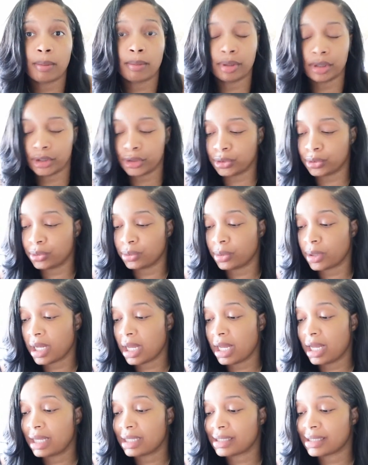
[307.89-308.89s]
blue
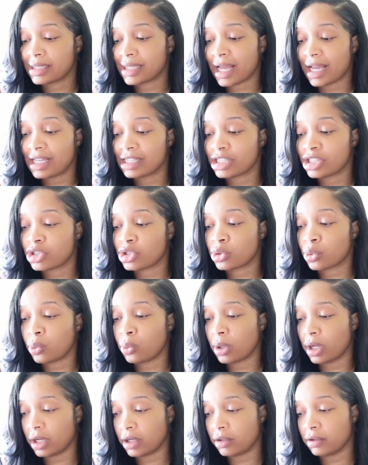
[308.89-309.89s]
size
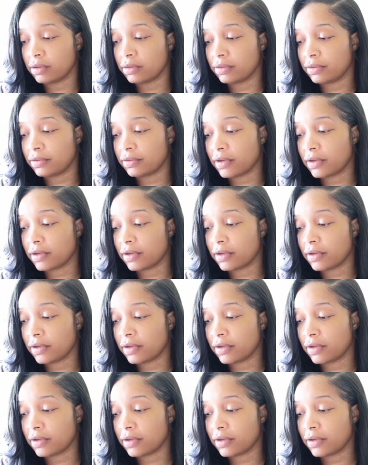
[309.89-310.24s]
12